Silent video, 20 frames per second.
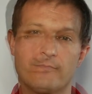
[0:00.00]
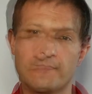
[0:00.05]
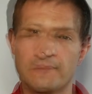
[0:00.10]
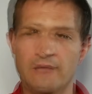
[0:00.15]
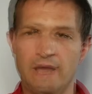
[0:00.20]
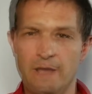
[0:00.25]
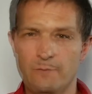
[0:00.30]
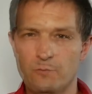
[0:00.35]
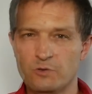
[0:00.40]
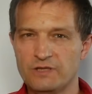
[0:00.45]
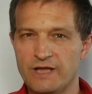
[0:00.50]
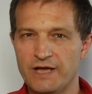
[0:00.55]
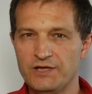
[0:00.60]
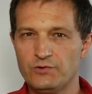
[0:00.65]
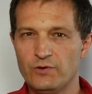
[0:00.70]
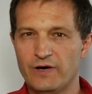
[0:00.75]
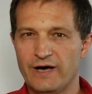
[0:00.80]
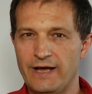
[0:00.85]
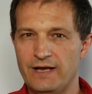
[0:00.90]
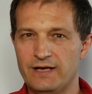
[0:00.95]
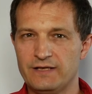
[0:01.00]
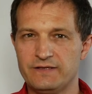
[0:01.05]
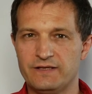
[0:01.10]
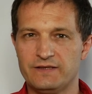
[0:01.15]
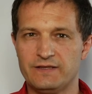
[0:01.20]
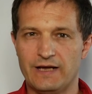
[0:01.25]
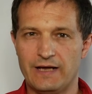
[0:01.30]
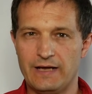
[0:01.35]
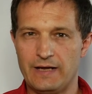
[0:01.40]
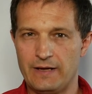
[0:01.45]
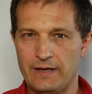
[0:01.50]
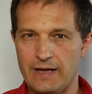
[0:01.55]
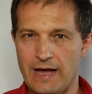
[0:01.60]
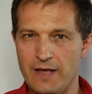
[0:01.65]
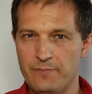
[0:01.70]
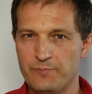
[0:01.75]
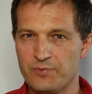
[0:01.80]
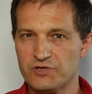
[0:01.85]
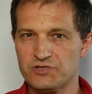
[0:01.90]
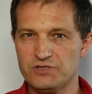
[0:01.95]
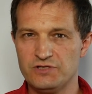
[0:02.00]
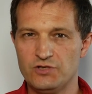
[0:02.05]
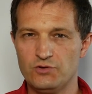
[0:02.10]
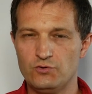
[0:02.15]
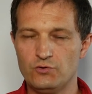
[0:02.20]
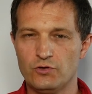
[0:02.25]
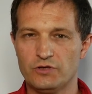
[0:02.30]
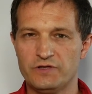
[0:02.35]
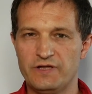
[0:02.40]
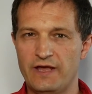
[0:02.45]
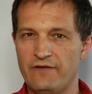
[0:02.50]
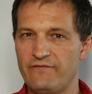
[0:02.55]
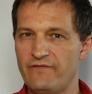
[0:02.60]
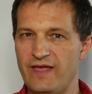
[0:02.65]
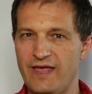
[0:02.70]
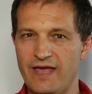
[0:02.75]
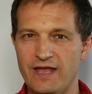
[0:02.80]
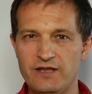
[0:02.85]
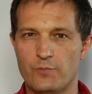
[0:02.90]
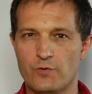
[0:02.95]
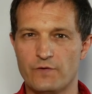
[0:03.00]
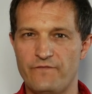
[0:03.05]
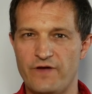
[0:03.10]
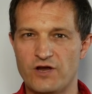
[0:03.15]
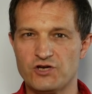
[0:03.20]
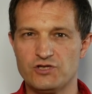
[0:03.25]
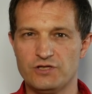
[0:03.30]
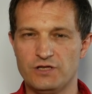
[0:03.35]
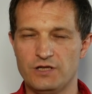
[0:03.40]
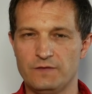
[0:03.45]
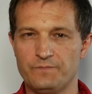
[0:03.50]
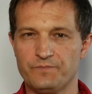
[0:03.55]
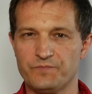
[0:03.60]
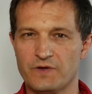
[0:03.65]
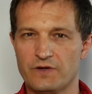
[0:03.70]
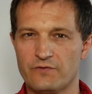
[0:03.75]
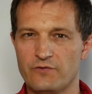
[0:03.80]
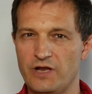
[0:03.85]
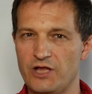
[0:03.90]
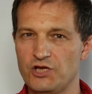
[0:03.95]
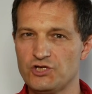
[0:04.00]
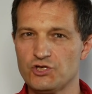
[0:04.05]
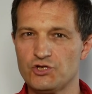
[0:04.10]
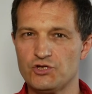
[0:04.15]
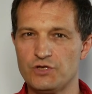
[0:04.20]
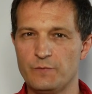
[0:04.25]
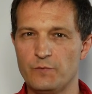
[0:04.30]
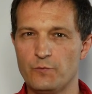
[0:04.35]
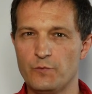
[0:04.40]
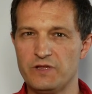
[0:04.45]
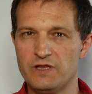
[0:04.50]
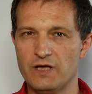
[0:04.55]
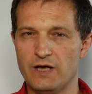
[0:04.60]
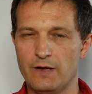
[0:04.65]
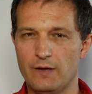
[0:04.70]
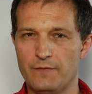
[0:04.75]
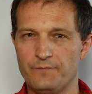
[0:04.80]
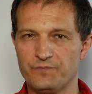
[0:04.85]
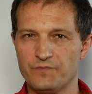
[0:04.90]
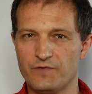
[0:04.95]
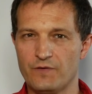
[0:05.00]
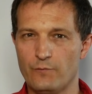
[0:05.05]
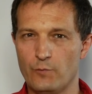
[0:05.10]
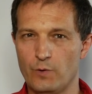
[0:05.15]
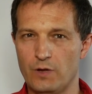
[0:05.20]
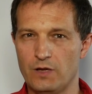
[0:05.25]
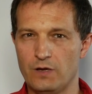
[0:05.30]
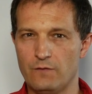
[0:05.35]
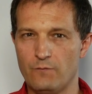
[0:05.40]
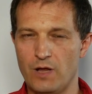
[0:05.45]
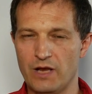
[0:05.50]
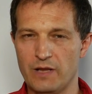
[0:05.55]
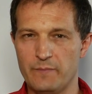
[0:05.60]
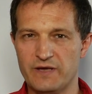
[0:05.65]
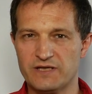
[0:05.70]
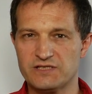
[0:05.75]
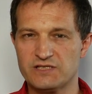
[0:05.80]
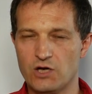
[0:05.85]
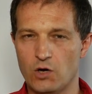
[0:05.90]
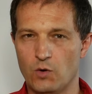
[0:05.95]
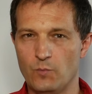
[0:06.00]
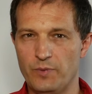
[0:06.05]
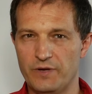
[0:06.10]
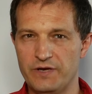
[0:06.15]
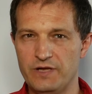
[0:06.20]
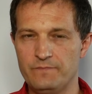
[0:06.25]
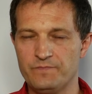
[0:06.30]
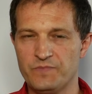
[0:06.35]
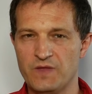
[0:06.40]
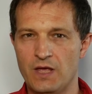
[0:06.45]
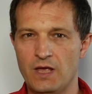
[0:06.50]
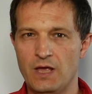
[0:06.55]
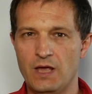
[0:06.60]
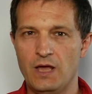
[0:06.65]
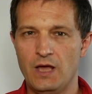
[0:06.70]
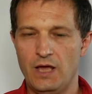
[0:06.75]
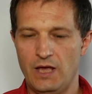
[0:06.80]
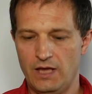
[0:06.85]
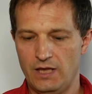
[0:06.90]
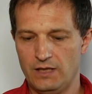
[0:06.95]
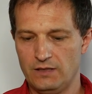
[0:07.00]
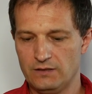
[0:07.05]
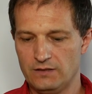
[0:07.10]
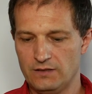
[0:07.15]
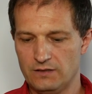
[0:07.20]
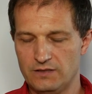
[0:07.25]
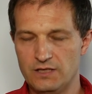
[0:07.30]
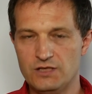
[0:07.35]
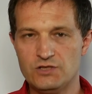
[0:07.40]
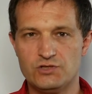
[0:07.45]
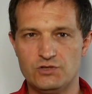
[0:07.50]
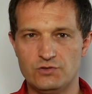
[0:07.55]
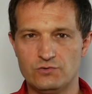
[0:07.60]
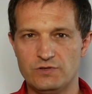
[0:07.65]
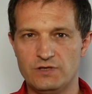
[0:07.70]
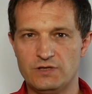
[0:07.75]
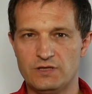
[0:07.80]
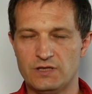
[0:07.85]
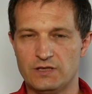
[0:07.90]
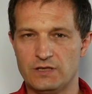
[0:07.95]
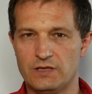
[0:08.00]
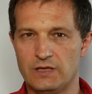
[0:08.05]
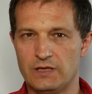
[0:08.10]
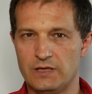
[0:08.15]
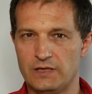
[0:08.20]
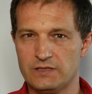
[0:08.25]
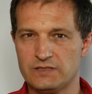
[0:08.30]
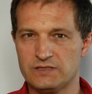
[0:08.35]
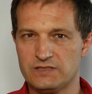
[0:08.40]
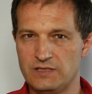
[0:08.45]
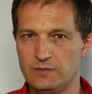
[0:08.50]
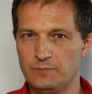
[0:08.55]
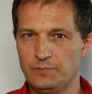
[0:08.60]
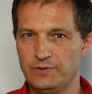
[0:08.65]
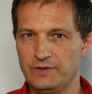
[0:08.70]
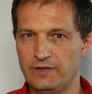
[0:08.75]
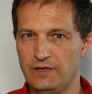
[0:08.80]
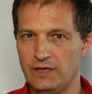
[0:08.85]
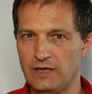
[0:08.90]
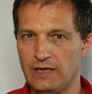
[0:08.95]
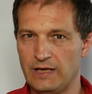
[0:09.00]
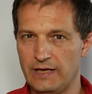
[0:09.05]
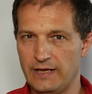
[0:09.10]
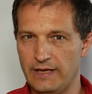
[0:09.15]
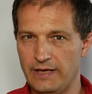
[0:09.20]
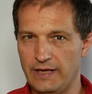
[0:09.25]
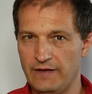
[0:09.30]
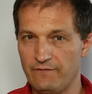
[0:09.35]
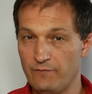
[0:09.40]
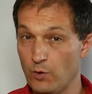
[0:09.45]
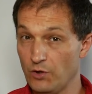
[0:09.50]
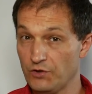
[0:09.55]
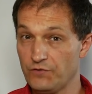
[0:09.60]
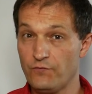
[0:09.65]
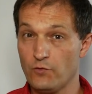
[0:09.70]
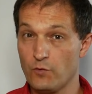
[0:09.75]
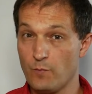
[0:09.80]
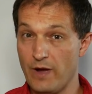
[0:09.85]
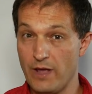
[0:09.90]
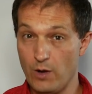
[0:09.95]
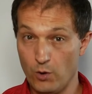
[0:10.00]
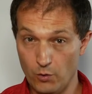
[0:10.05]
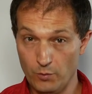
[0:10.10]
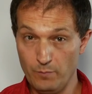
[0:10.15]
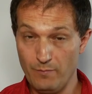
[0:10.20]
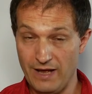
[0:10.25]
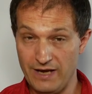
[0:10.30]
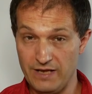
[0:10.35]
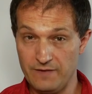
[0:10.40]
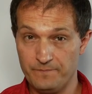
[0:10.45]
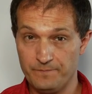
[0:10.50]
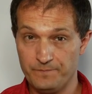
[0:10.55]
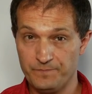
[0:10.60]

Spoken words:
I would like to highlight that I personally do not have any professional relationship with a Walimex company, and this unit simply I have bought for my own money.